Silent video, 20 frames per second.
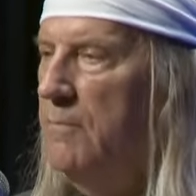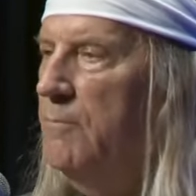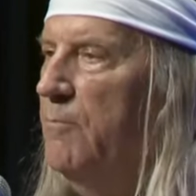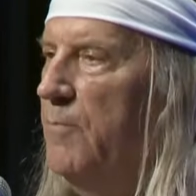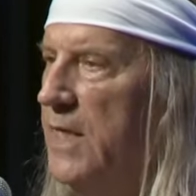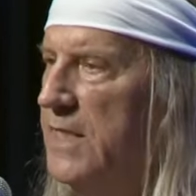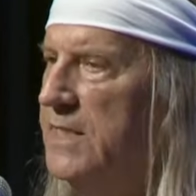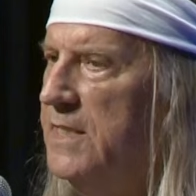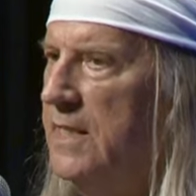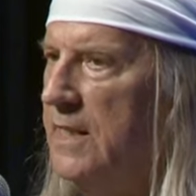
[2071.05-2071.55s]

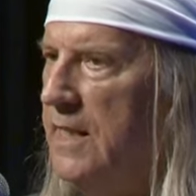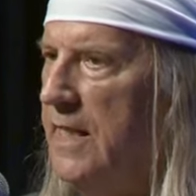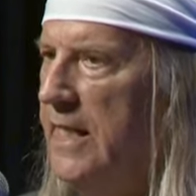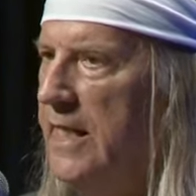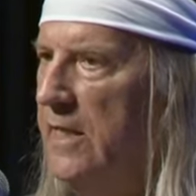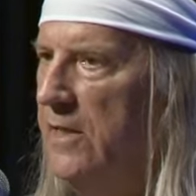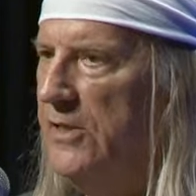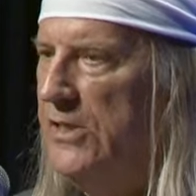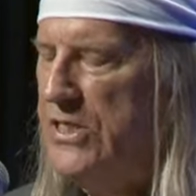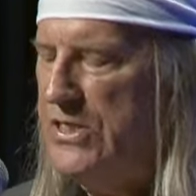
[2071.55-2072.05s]
Mystic
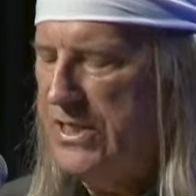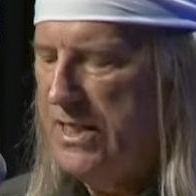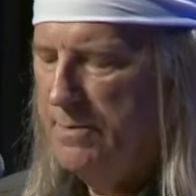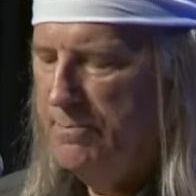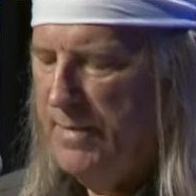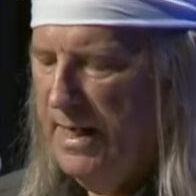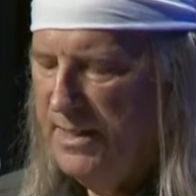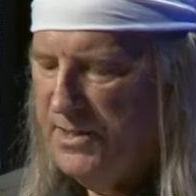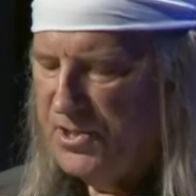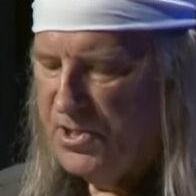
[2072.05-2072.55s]
Healers
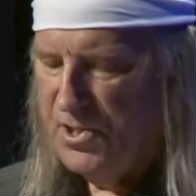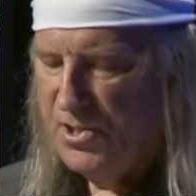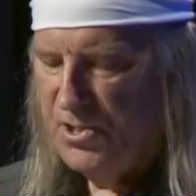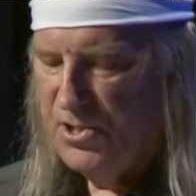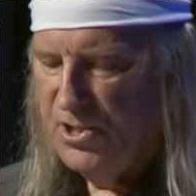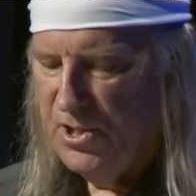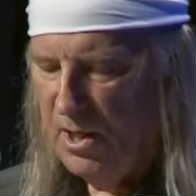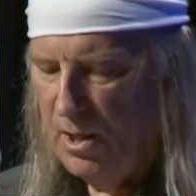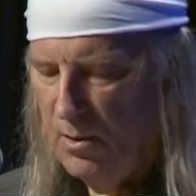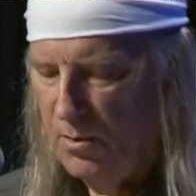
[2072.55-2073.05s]
and Medicine
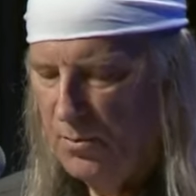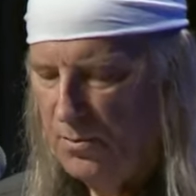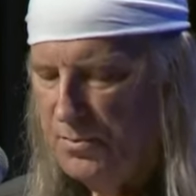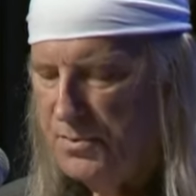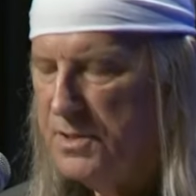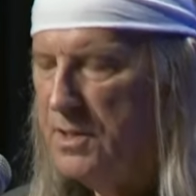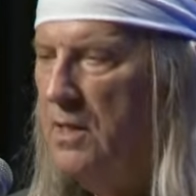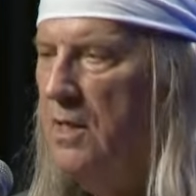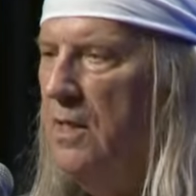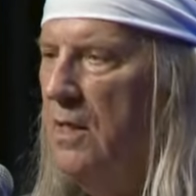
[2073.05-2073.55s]

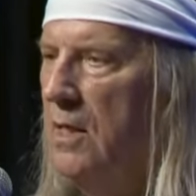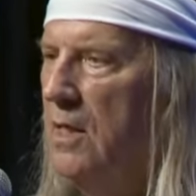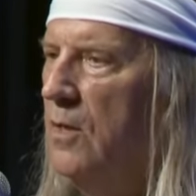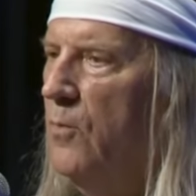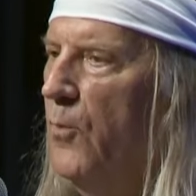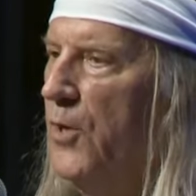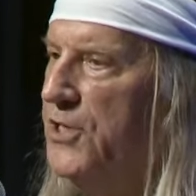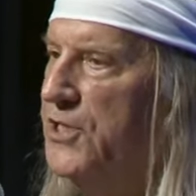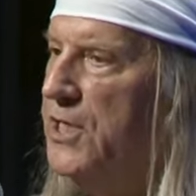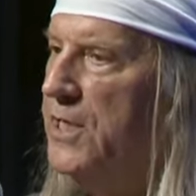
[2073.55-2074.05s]
Shows,
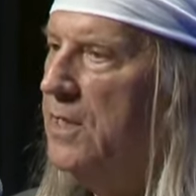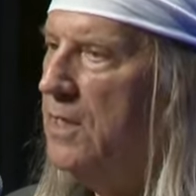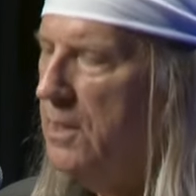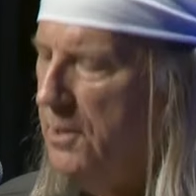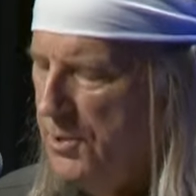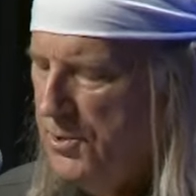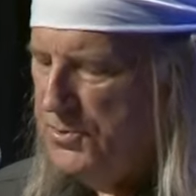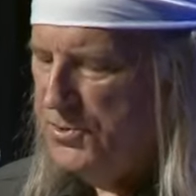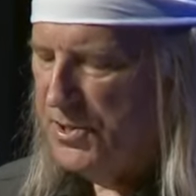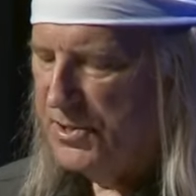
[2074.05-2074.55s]
which
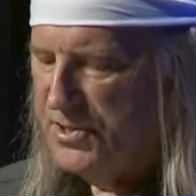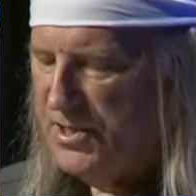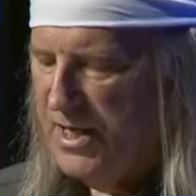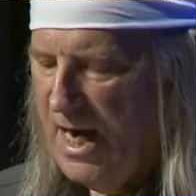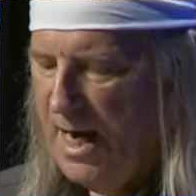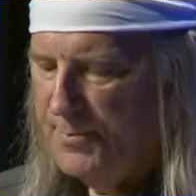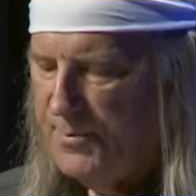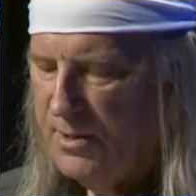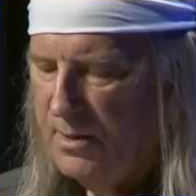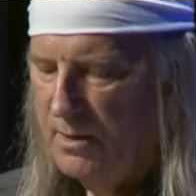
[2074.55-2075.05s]
includes a
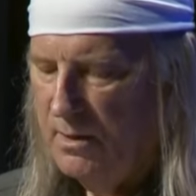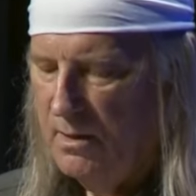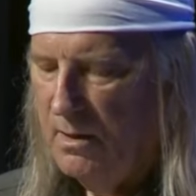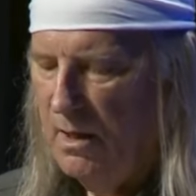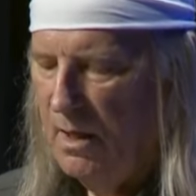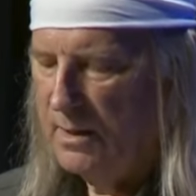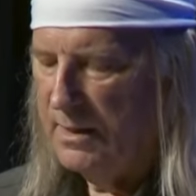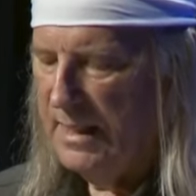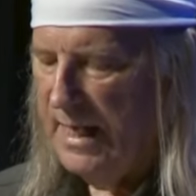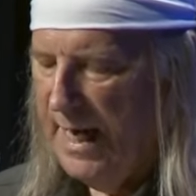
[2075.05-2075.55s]
chapter
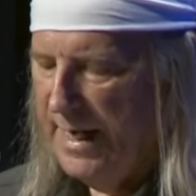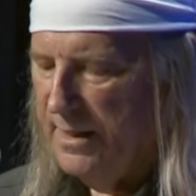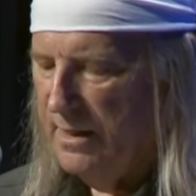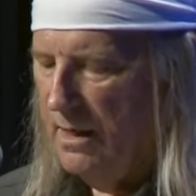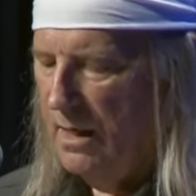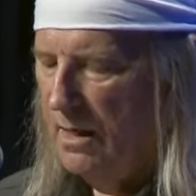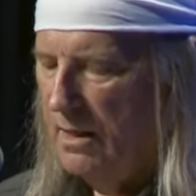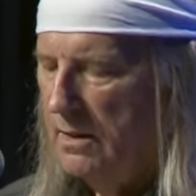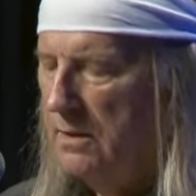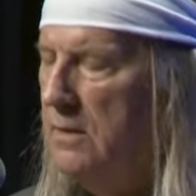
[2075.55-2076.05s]
on
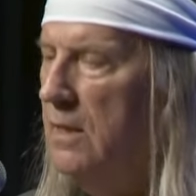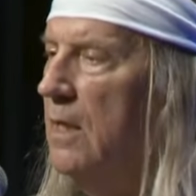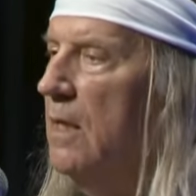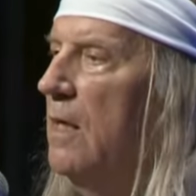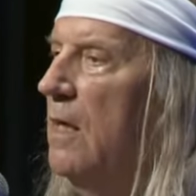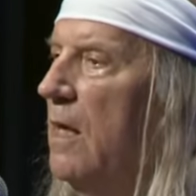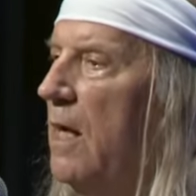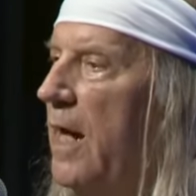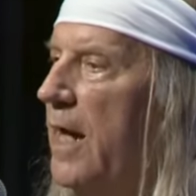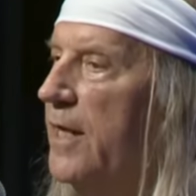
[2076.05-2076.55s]
Lighthall
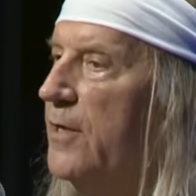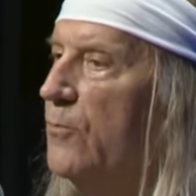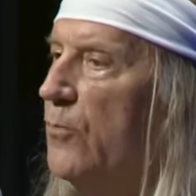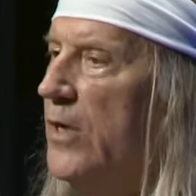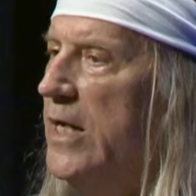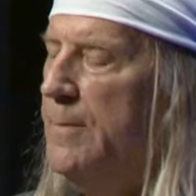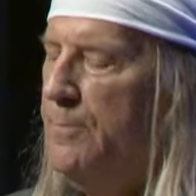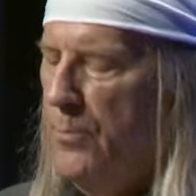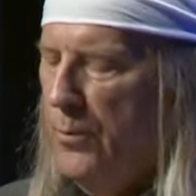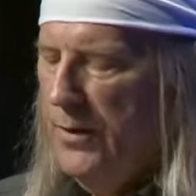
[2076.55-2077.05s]
and
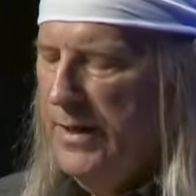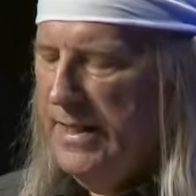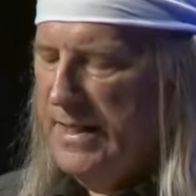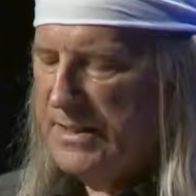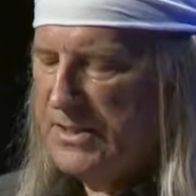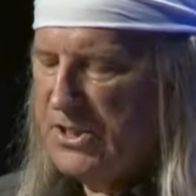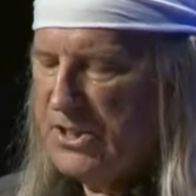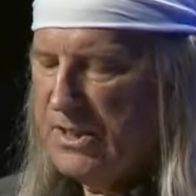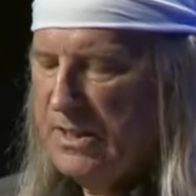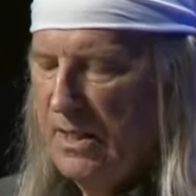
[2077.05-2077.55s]

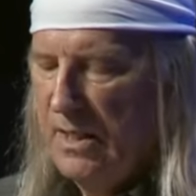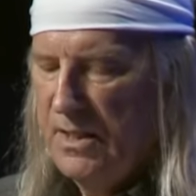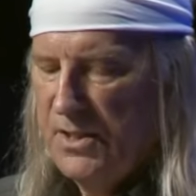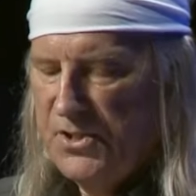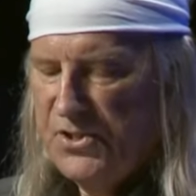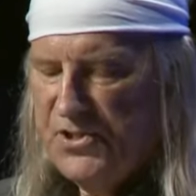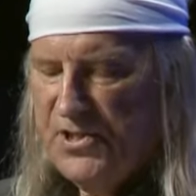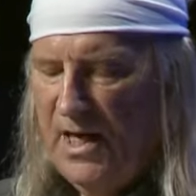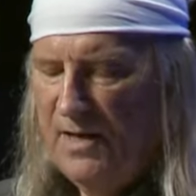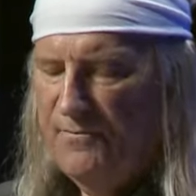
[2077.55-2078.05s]
reprints
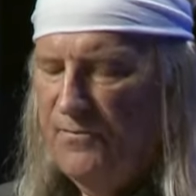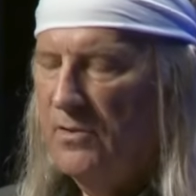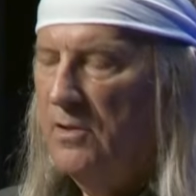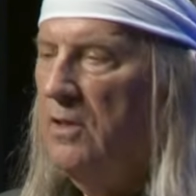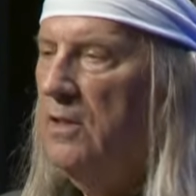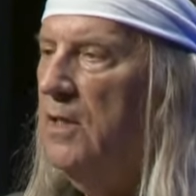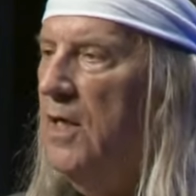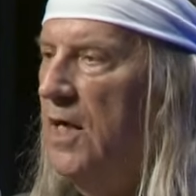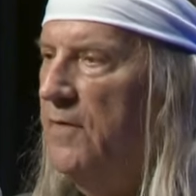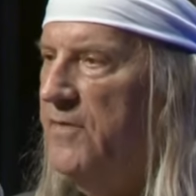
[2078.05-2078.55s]

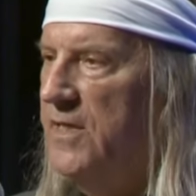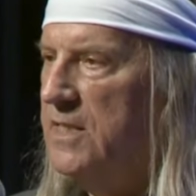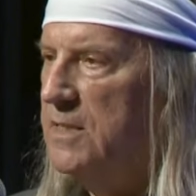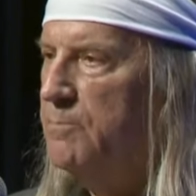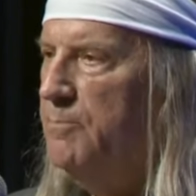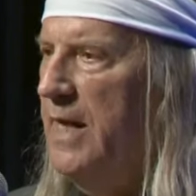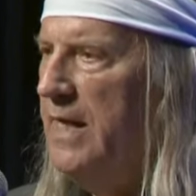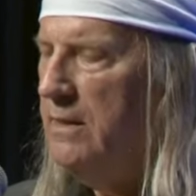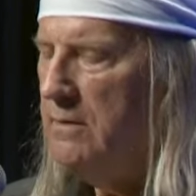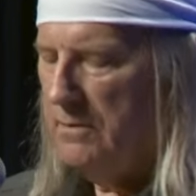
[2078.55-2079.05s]
several of his
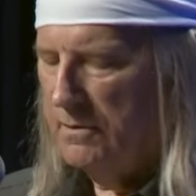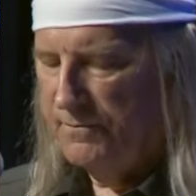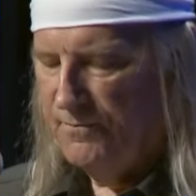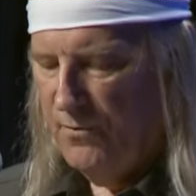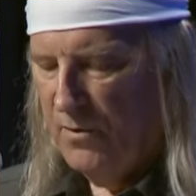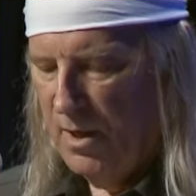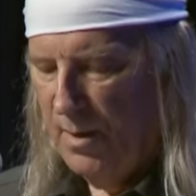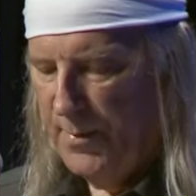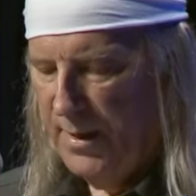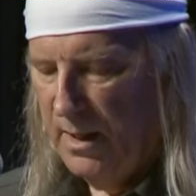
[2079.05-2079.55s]
medical
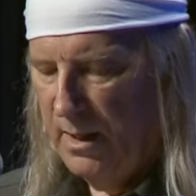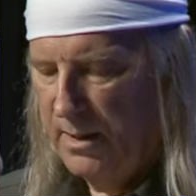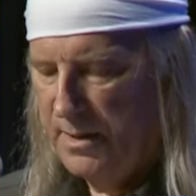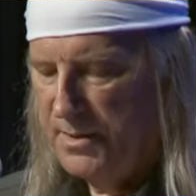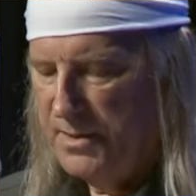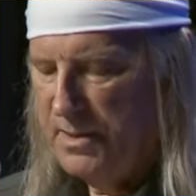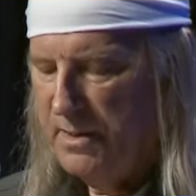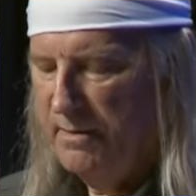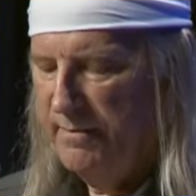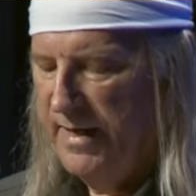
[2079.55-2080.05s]

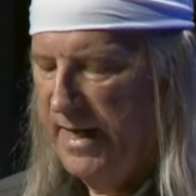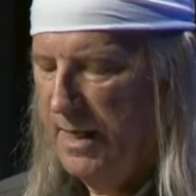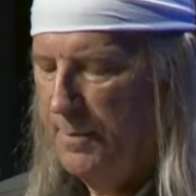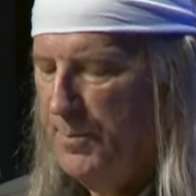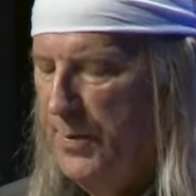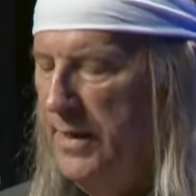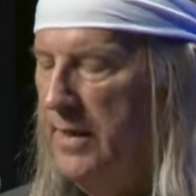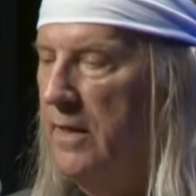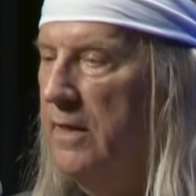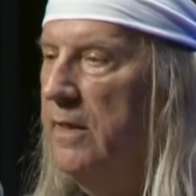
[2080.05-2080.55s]
formulas that
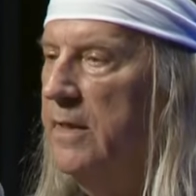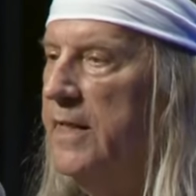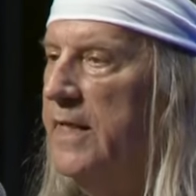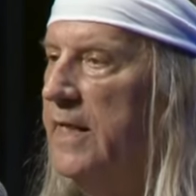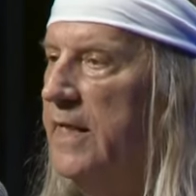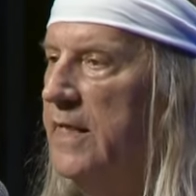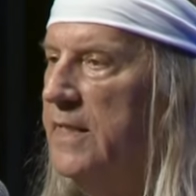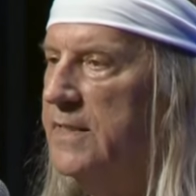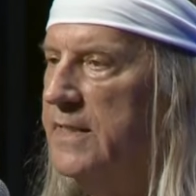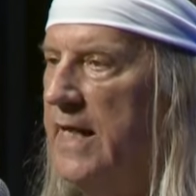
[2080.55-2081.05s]
appeared
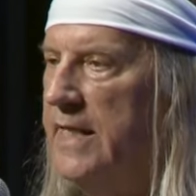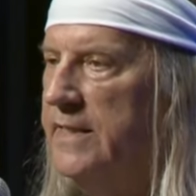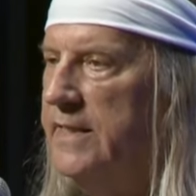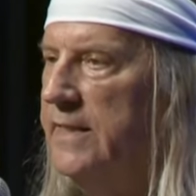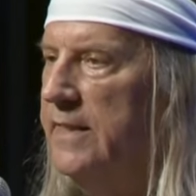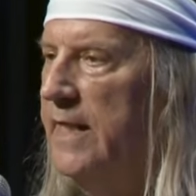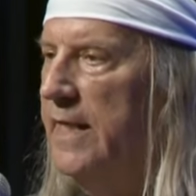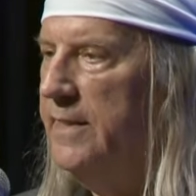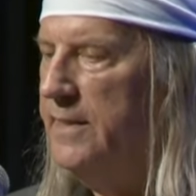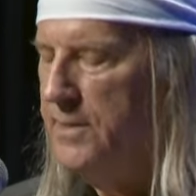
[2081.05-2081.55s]
in his
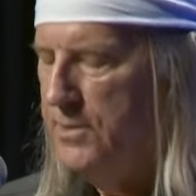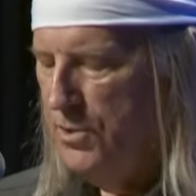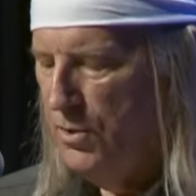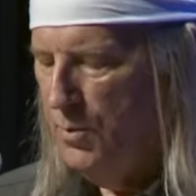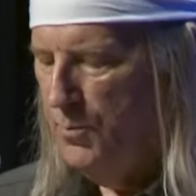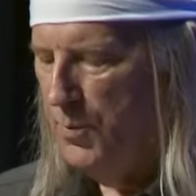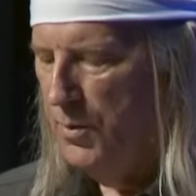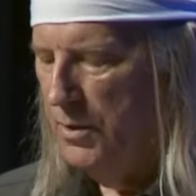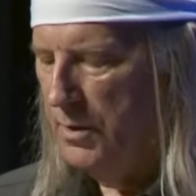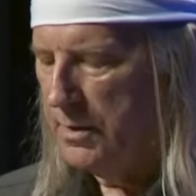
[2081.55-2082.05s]

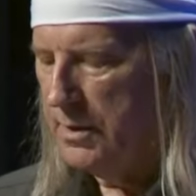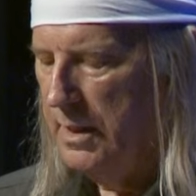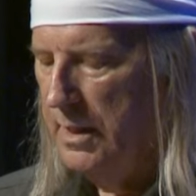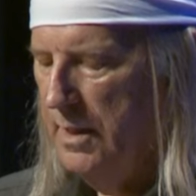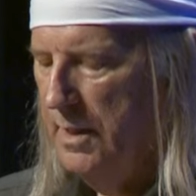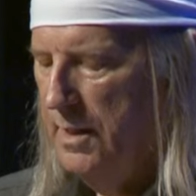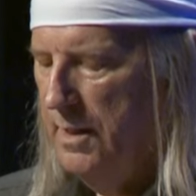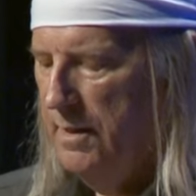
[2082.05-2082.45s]
1882 book,